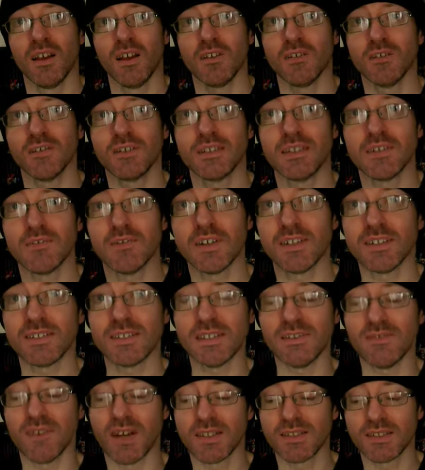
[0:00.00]
Hello, steve
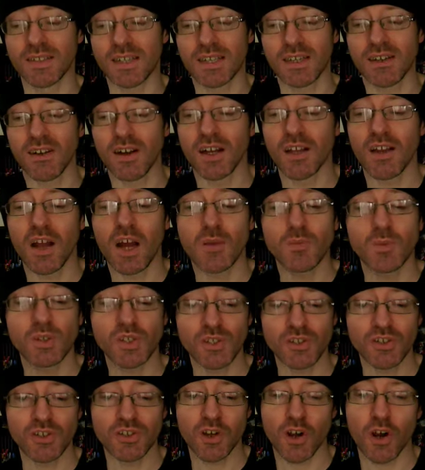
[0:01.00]
arts eighty-nine. I'm a
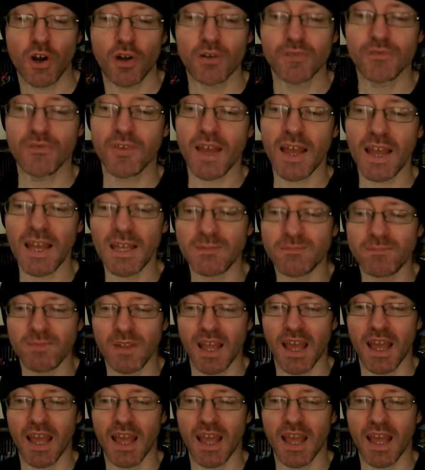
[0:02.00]
huge horror fan,